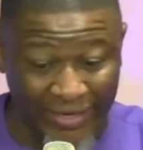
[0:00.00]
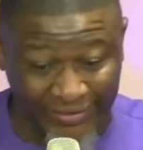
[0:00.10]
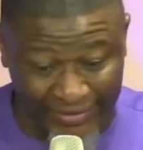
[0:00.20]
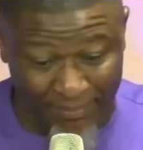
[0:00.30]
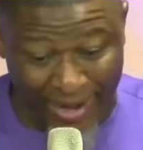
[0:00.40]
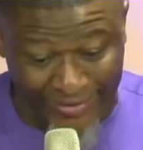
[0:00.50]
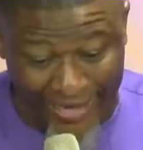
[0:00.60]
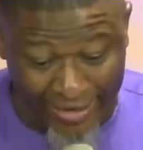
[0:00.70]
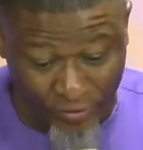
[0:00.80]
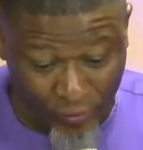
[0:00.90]
why I say my
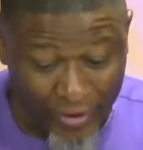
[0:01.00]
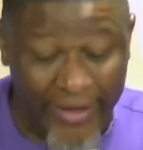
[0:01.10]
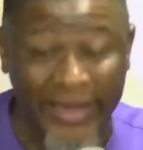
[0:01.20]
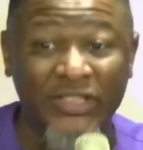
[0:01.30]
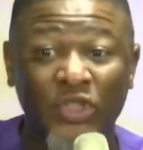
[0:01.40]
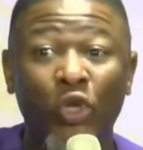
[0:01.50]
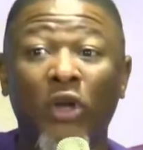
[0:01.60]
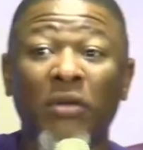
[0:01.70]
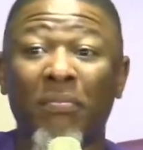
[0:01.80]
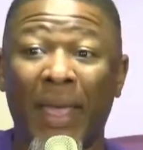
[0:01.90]
title is
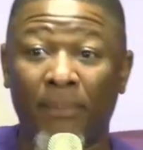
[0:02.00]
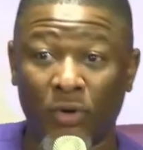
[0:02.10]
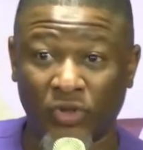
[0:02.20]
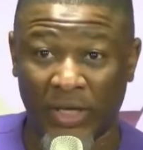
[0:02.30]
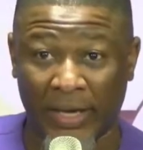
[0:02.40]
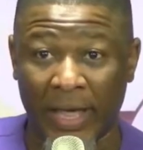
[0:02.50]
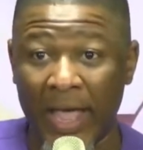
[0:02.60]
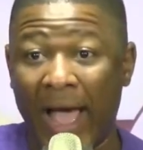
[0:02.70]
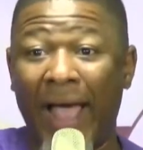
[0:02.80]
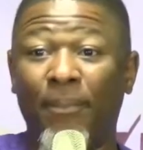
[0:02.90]
not my music.
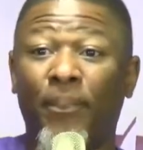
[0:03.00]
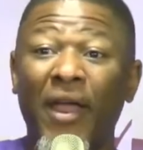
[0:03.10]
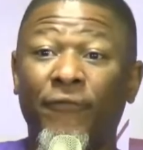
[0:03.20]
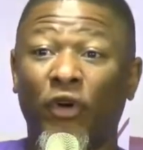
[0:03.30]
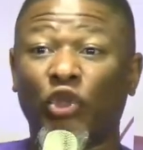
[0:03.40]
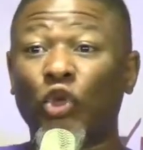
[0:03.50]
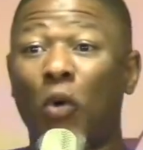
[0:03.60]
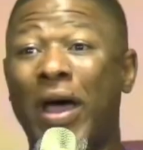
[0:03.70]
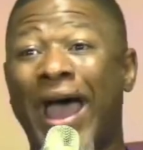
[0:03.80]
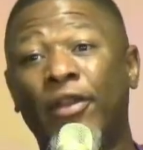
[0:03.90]
I pray for
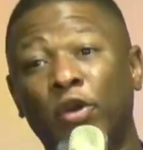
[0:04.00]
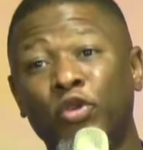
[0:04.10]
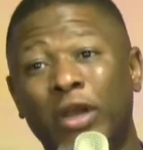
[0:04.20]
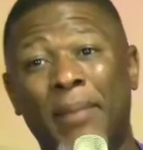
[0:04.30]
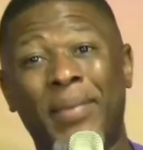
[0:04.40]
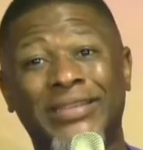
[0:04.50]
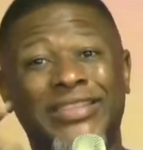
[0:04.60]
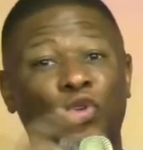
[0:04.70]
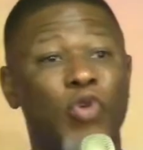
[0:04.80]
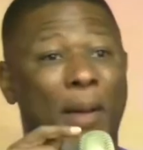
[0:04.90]
someone. I don't know the
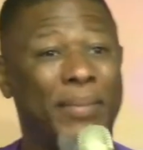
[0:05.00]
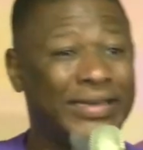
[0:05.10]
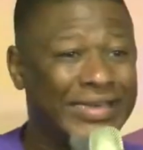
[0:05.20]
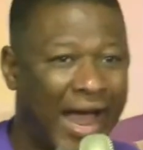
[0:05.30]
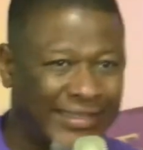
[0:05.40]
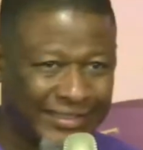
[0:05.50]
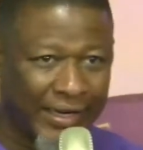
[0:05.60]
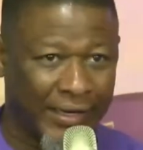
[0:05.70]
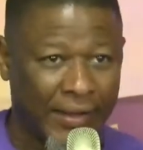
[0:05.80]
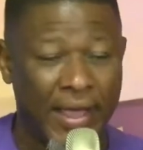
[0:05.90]
music you have been
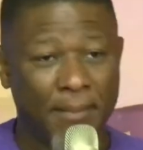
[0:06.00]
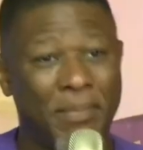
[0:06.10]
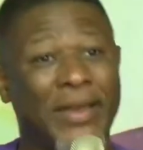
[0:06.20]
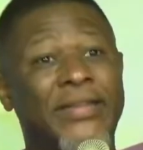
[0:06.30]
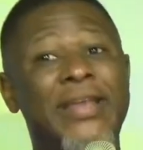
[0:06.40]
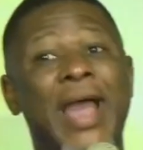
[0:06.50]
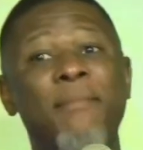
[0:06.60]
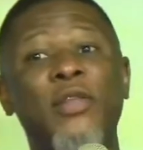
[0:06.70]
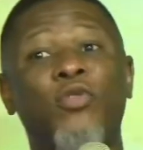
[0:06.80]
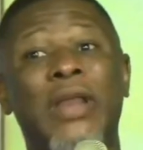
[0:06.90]
dancing, but hear
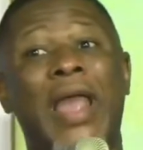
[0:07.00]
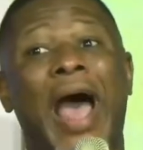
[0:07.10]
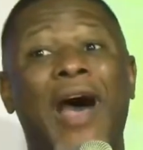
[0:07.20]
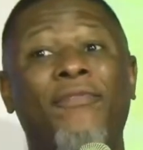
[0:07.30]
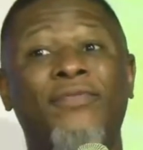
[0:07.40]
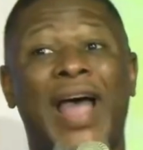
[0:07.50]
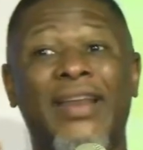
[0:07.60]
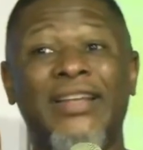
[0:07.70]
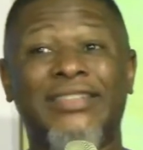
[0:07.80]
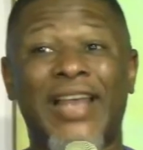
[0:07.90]
me today after
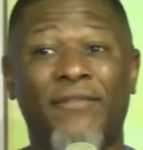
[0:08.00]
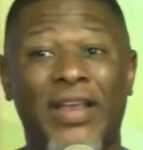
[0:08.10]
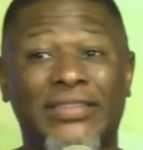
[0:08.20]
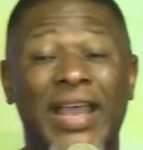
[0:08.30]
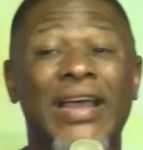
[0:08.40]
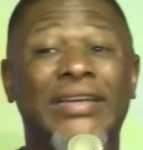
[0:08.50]
this service.